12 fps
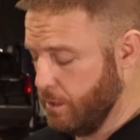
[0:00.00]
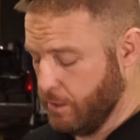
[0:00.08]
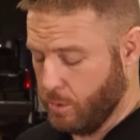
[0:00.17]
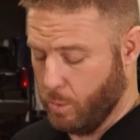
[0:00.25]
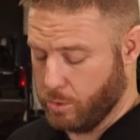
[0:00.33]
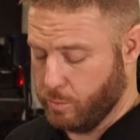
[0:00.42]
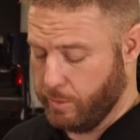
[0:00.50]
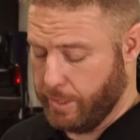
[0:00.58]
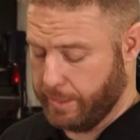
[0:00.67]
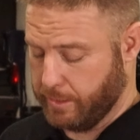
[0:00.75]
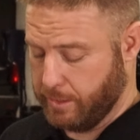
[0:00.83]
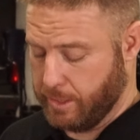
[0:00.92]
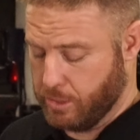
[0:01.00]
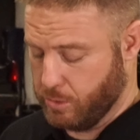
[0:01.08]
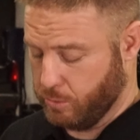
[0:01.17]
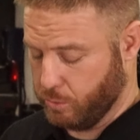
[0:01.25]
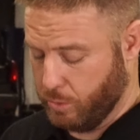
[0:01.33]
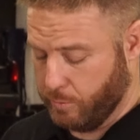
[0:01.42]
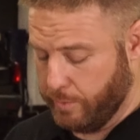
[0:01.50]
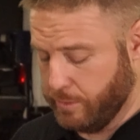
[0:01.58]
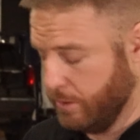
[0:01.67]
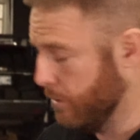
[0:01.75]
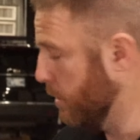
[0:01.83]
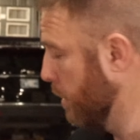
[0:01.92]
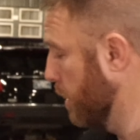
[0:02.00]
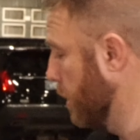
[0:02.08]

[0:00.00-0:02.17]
and of course we like the digital torque wrenches.